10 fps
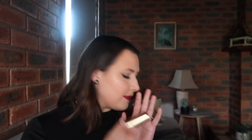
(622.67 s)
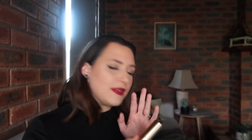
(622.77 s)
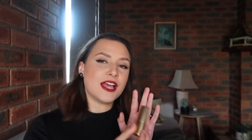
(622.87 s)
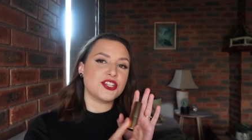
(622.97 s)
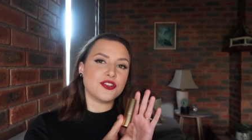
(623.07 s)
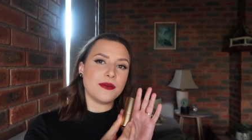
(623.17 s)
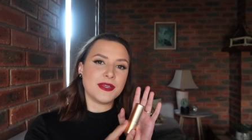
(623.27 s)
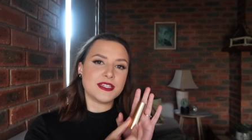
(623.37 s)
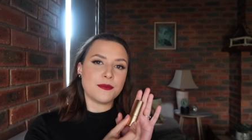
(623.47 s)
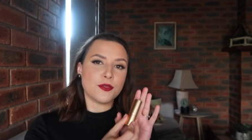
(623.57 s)
Last year I
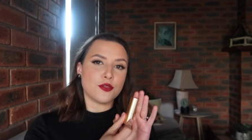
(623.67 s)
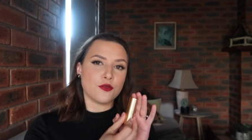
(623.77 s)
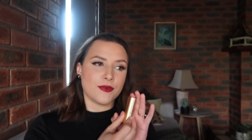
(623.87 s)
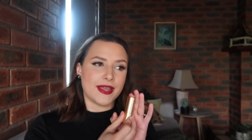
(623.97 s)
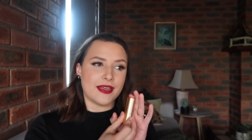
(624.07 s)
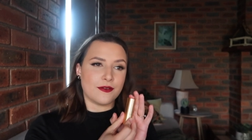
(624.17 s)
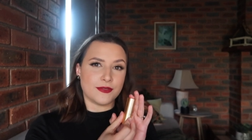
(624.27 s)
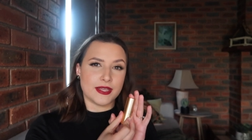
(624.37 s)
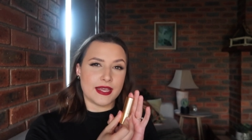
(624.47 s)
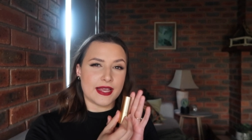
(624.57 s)
picked up 3 of
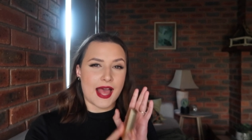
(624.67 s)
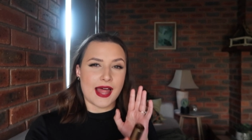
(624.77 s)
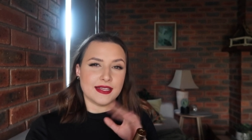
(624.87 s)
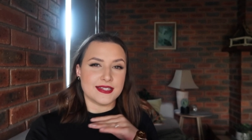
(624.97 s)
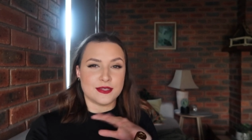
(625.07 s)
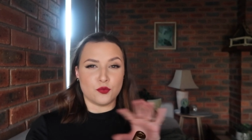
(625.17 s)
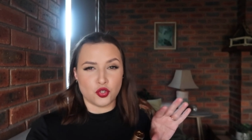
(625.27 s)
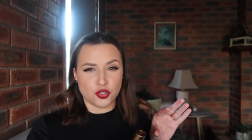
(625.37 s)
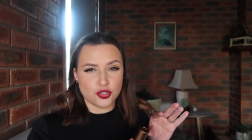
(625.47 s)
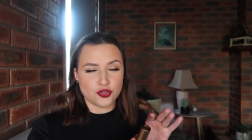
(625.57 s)
the colors, the more
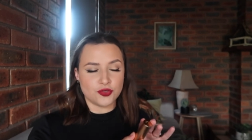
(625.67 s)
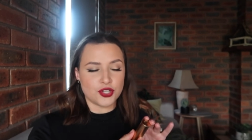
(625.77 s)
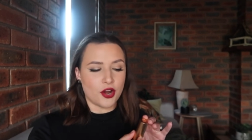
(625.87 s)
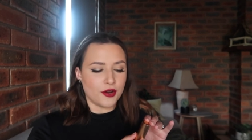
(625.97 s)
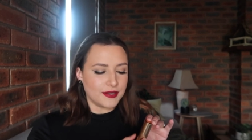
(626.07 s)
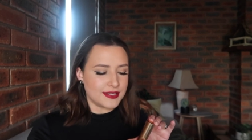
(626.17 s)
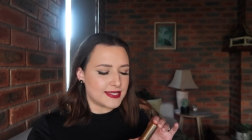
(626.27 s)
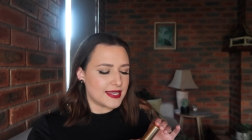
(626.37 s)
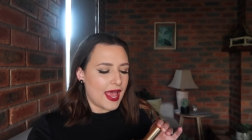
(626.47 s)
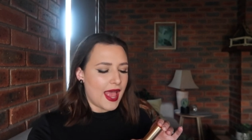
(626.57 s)
neutral tones.